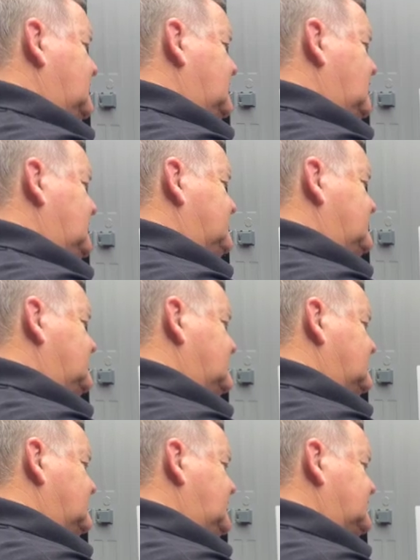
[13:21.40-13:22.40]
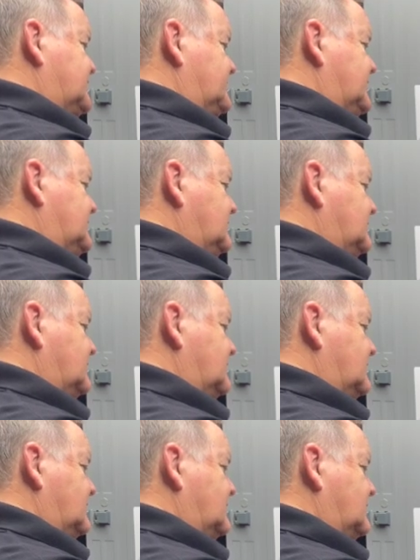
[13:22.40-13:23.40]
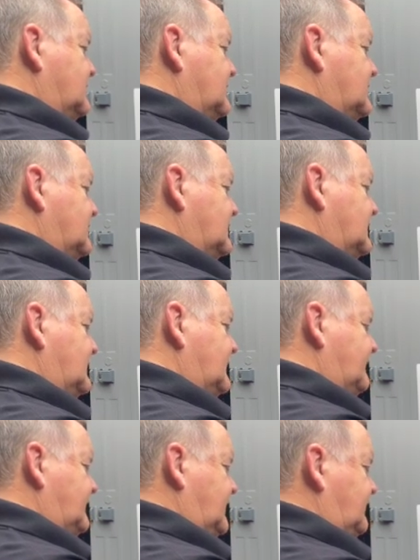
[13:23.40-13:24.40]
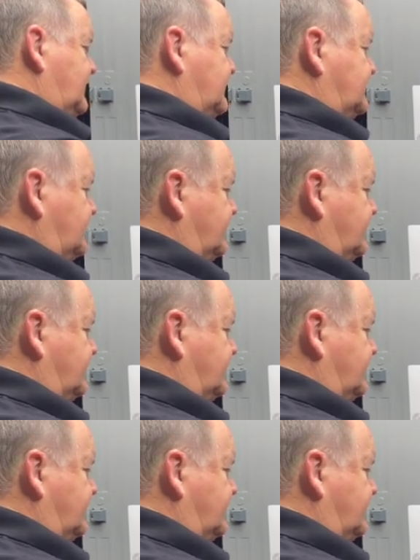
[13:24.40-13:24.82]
Oh, there's something. There it is.